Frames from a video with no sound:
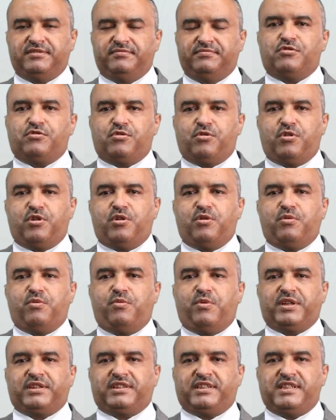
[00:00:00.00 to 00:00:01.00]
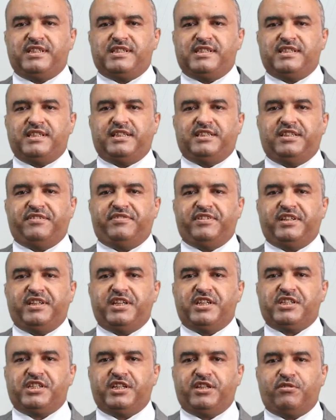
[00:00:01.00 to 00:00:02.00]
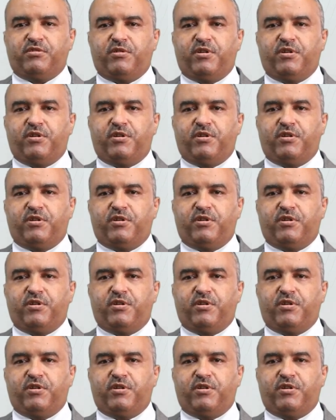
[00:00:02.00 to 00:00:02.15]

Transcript: So, what is the definition